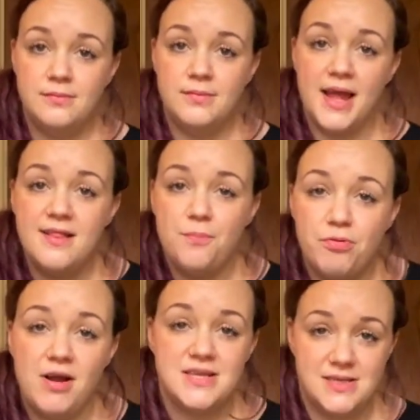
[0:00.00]
in the
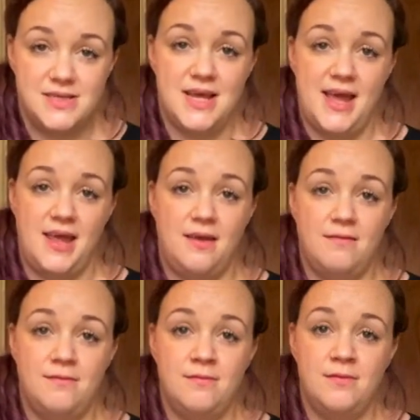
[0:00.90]
present day,
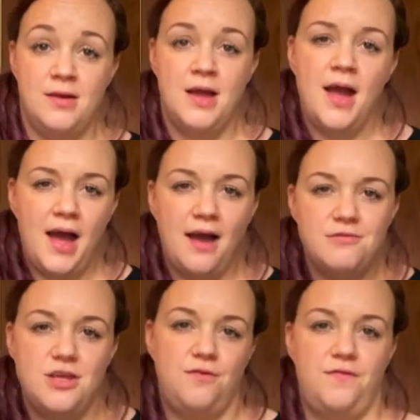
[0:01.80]
how
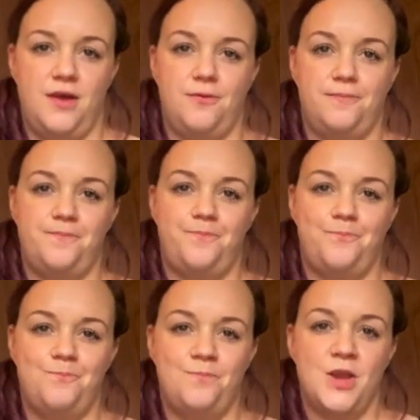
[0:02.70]
do you feel?
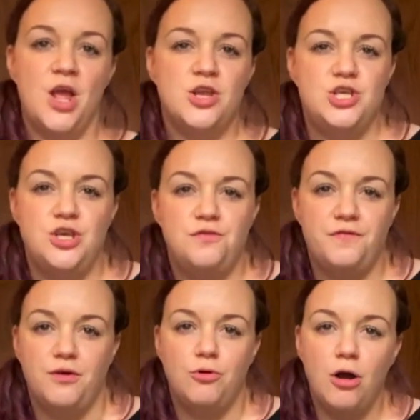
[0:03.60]
Do you
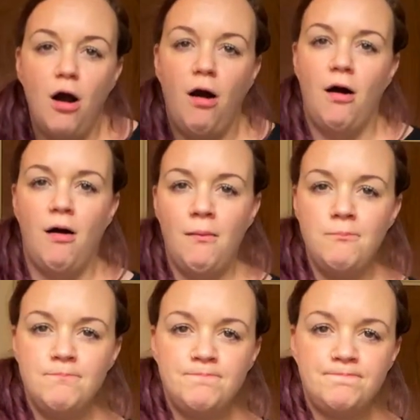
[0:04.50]
feel calm?
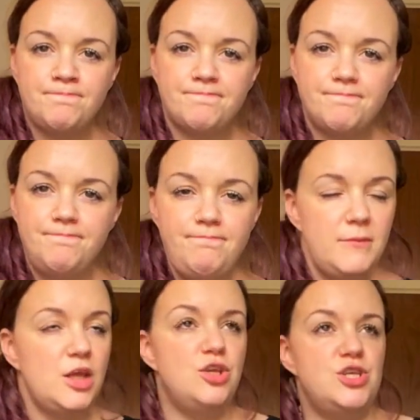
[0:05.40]

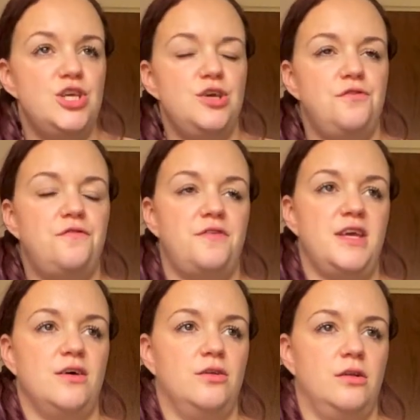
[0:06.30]
Do you
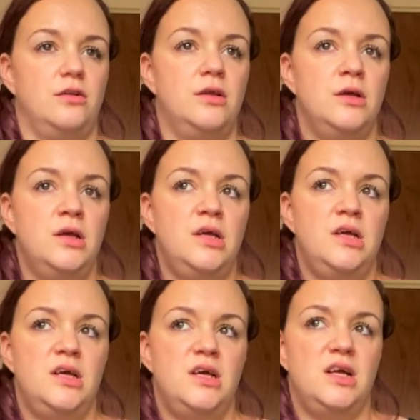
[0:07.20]
feel
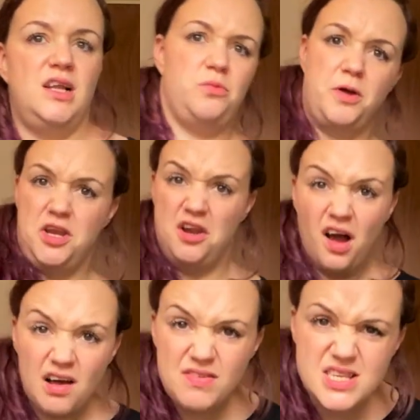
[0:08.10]
a little bit
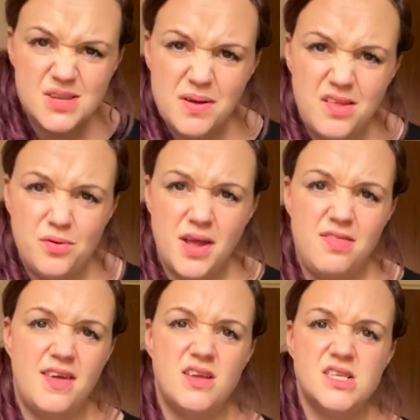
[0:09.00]
nervous about the way
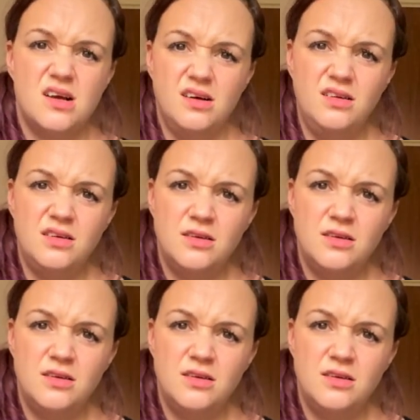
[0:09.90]
things are?